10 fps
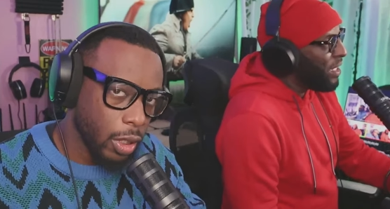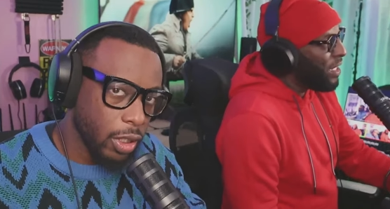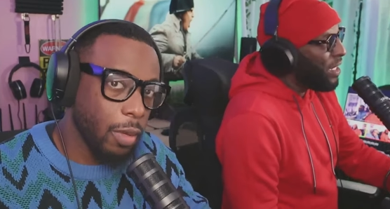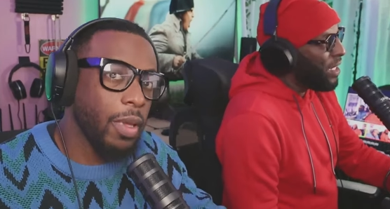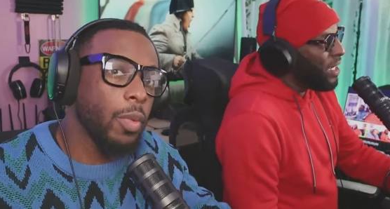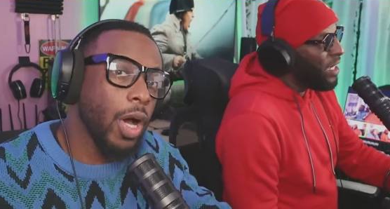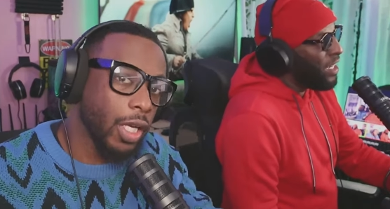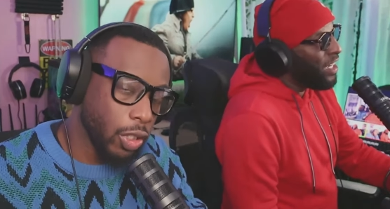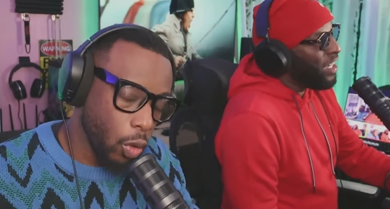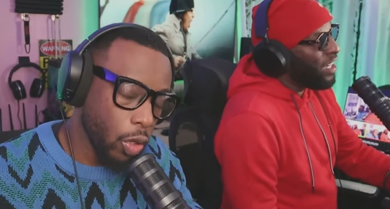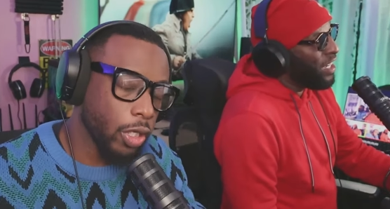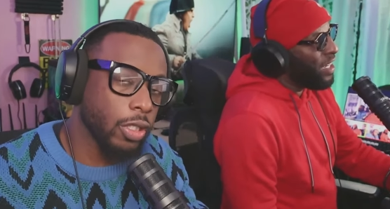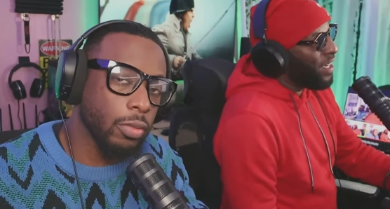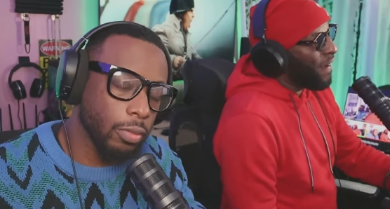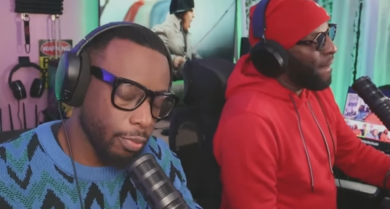Speaker 1: to be with her
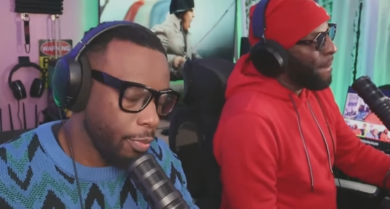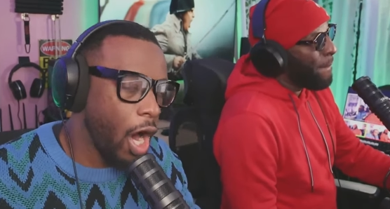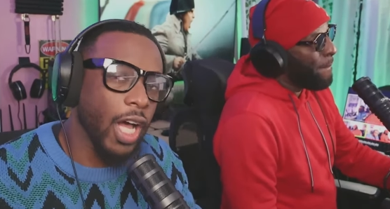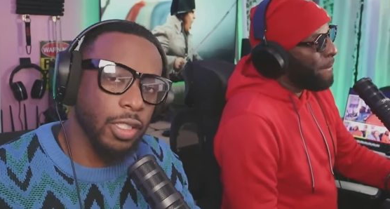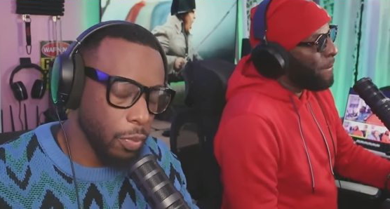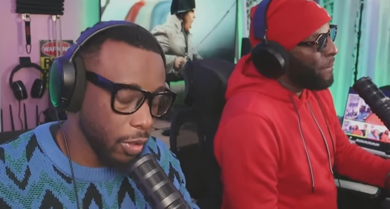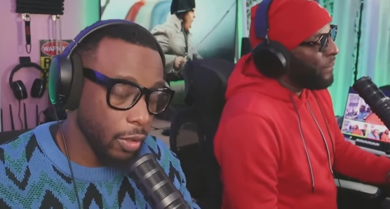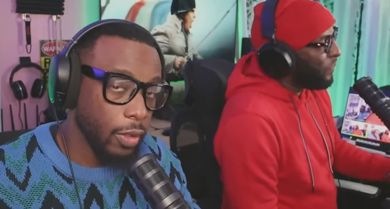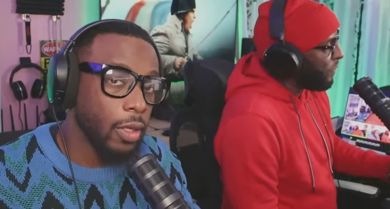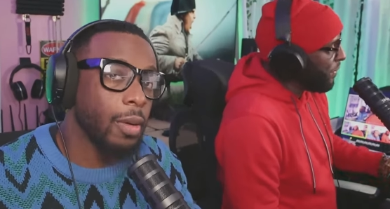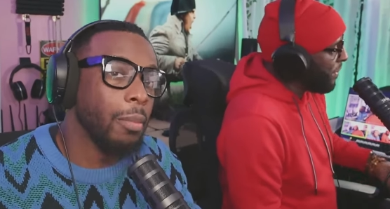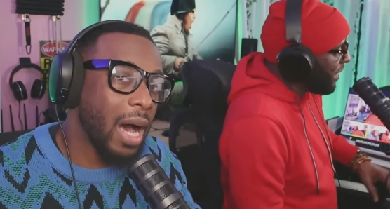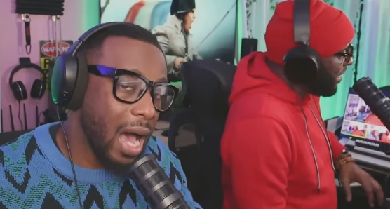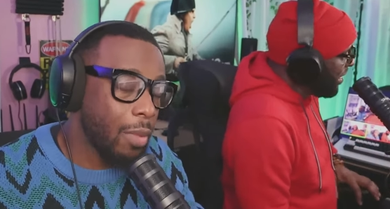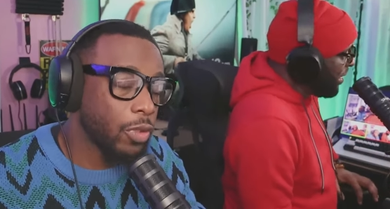daughter's husband.
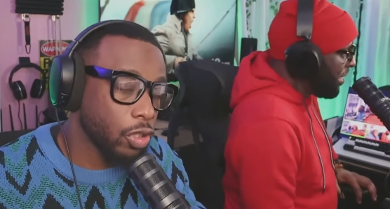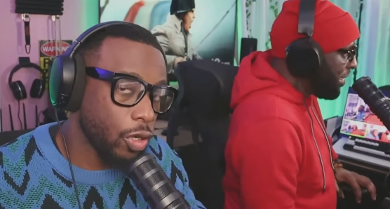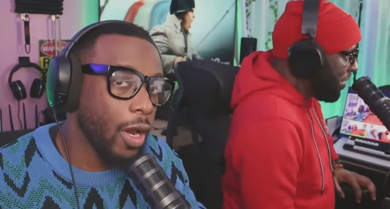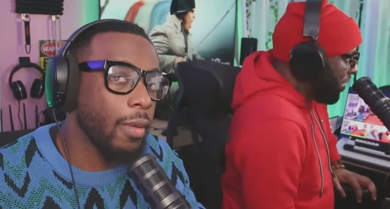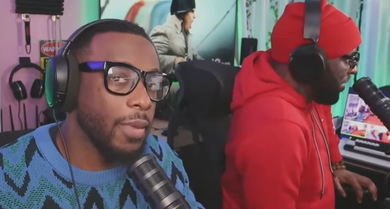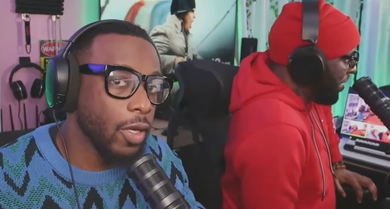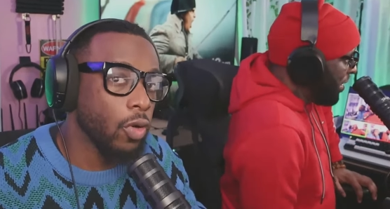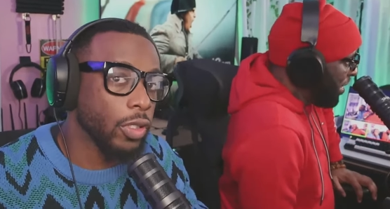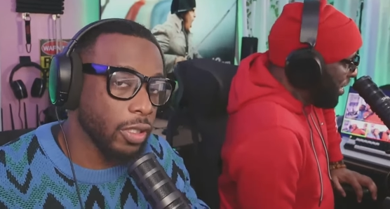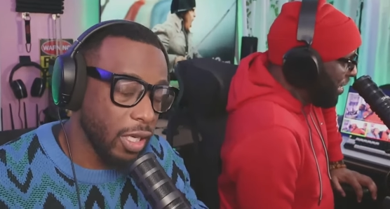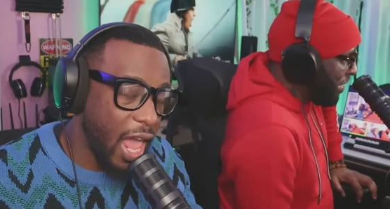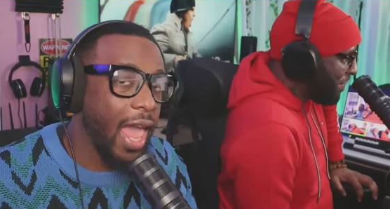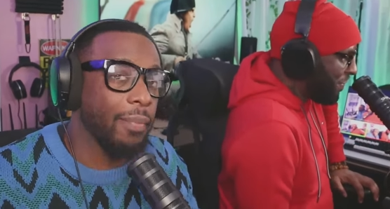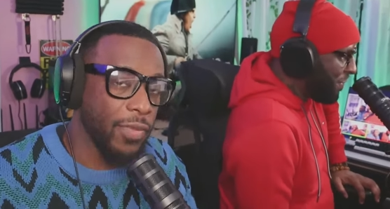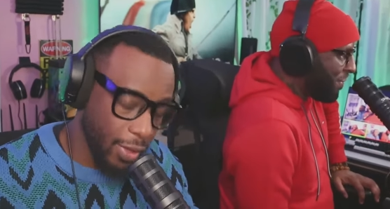Mom was trying to be on
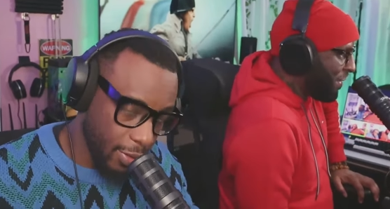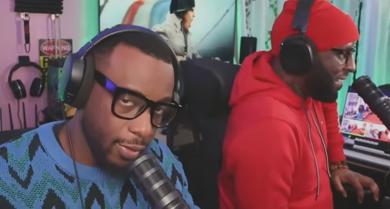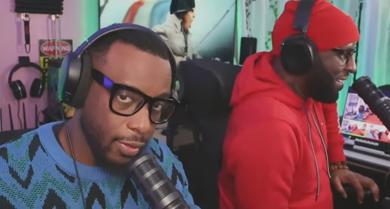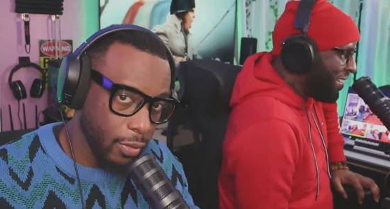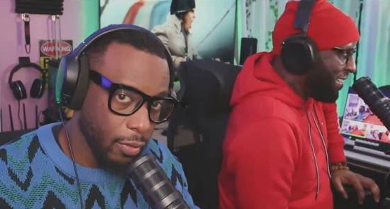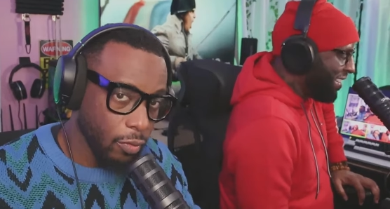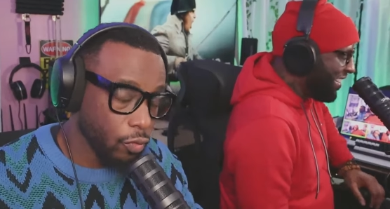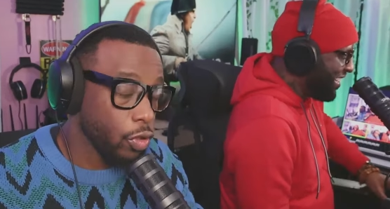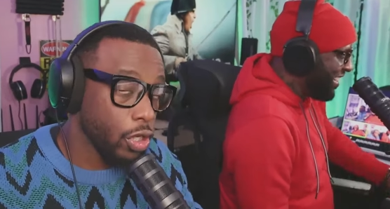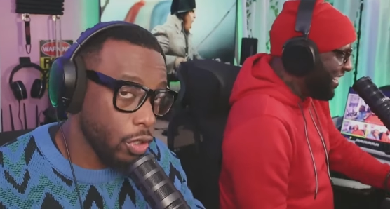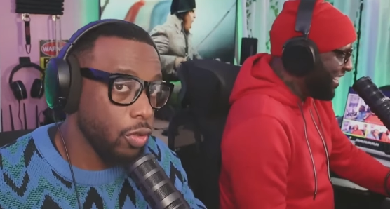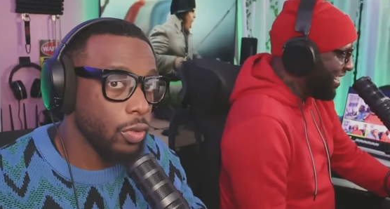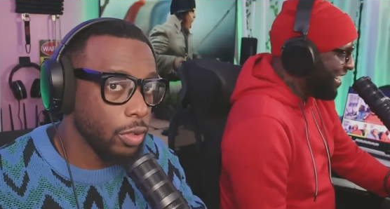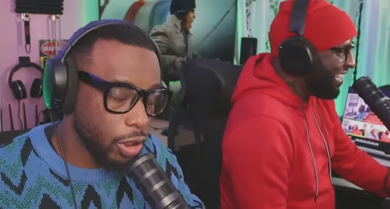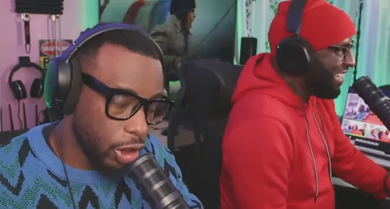snapped.
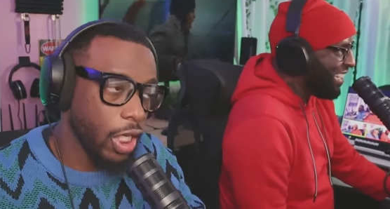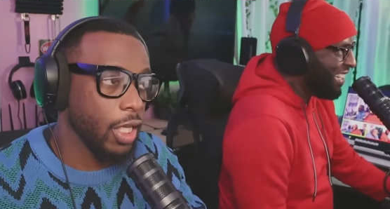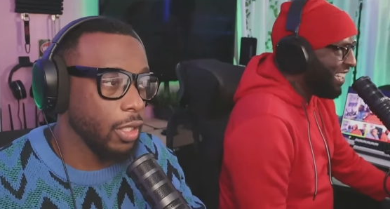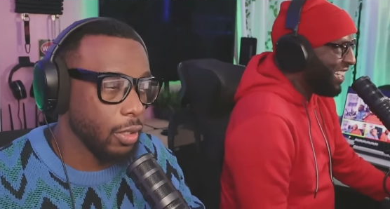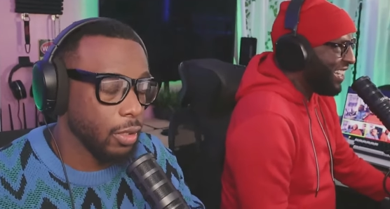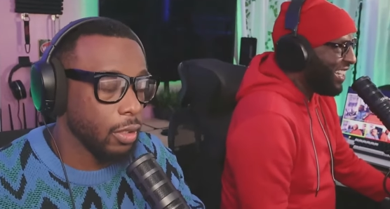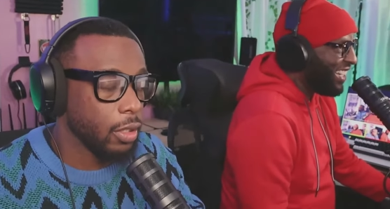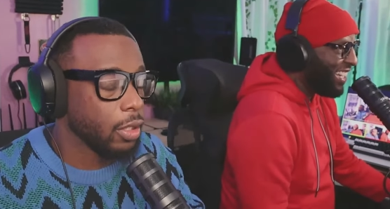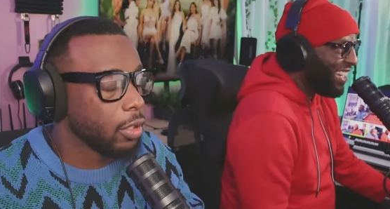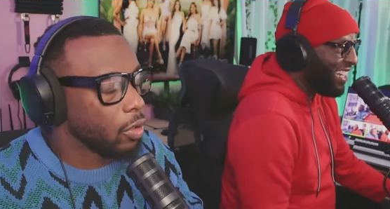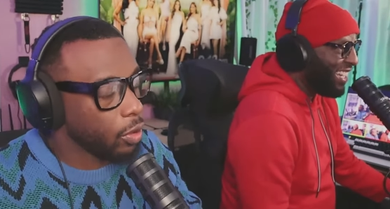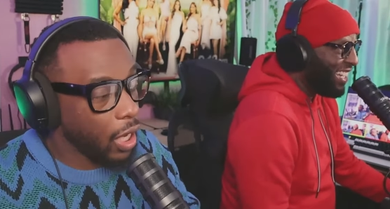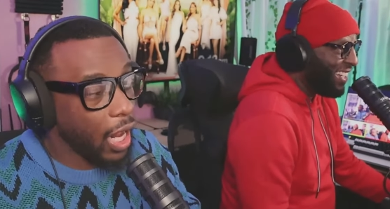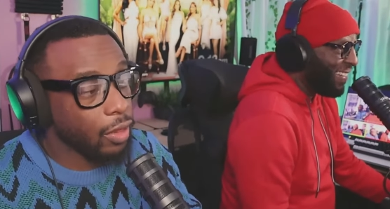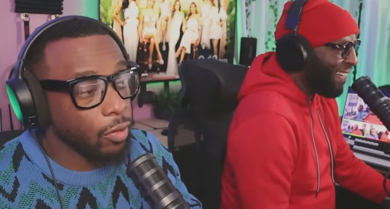Real shit. So
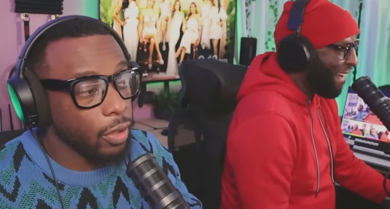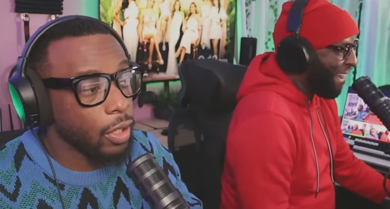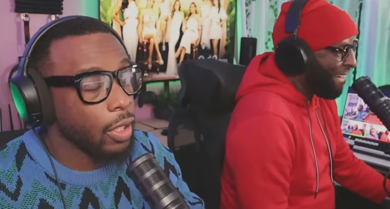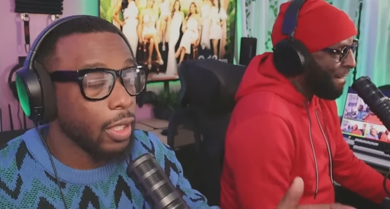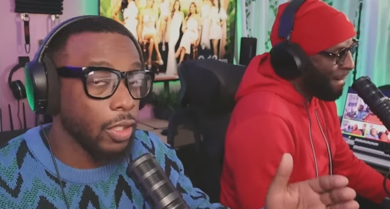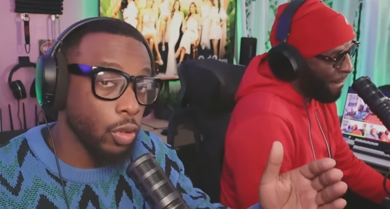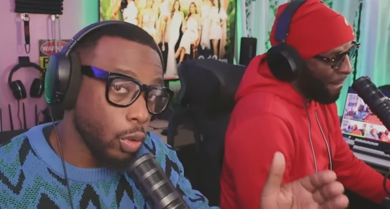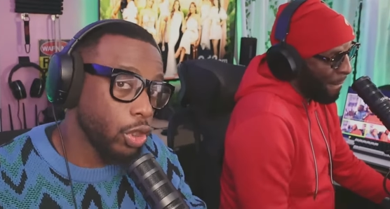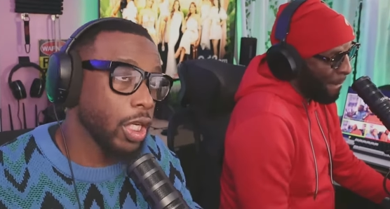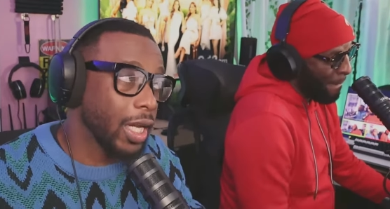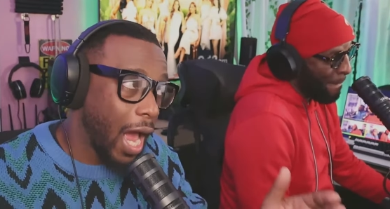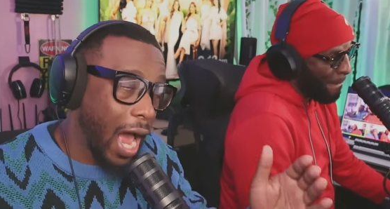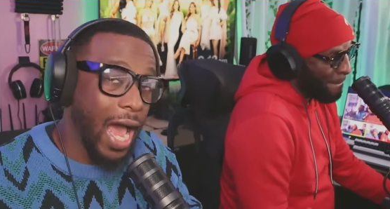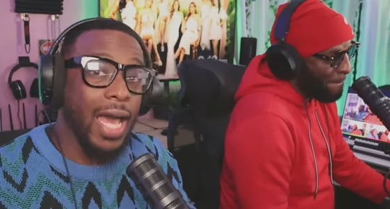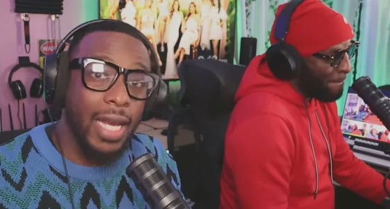Catherine, you should have got
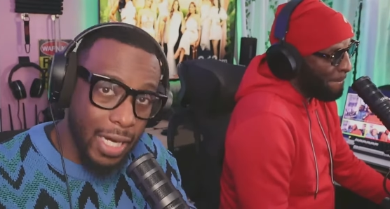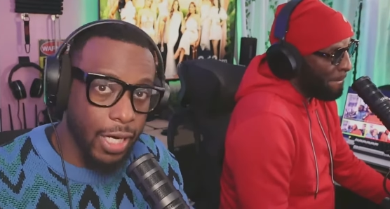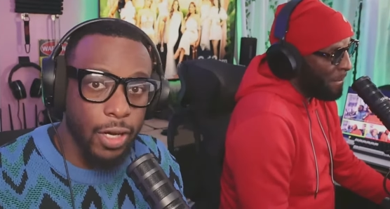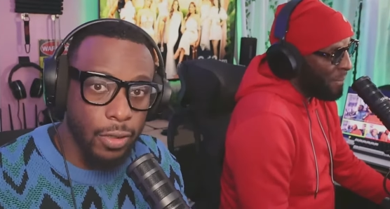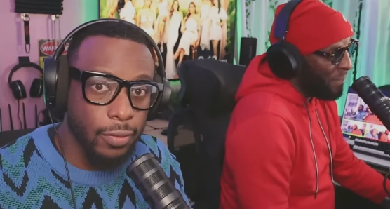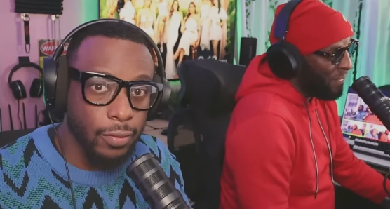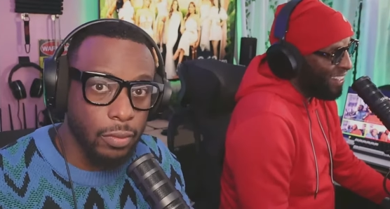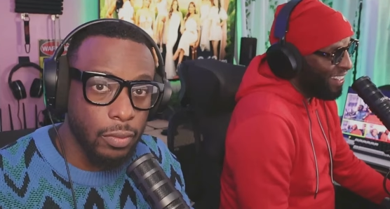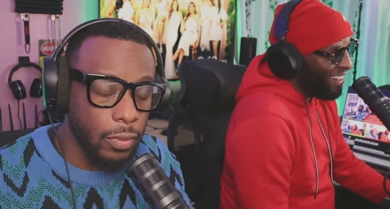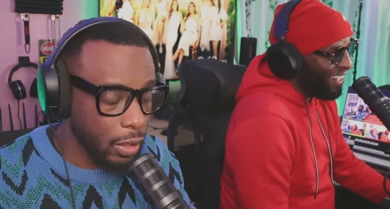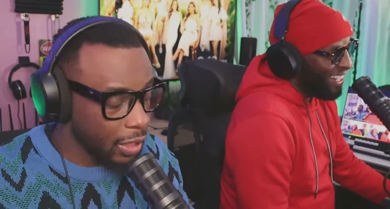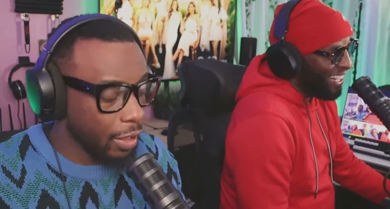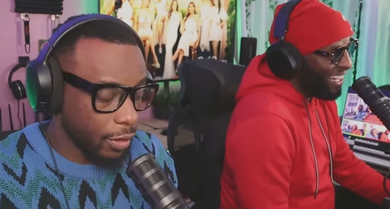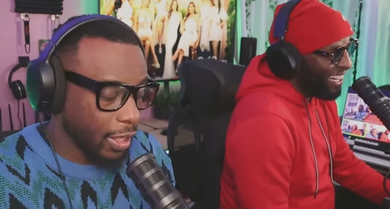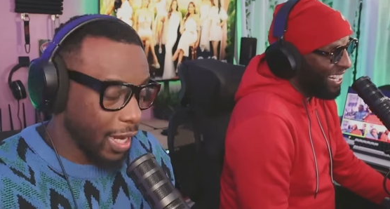out of there,
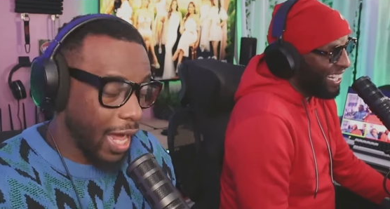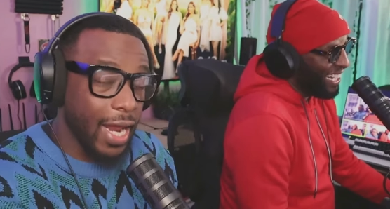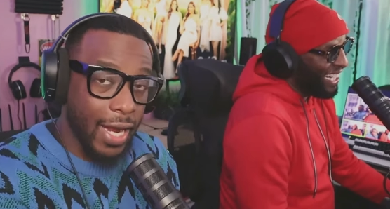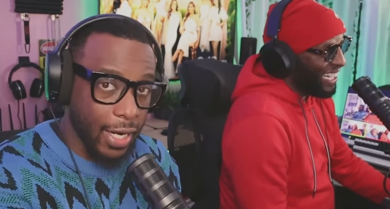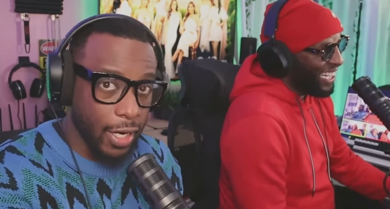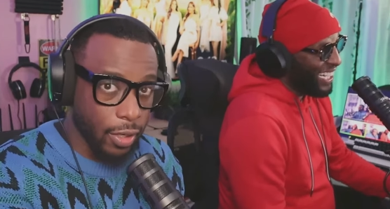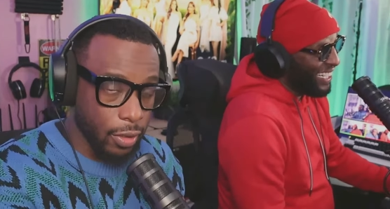G- got out of there,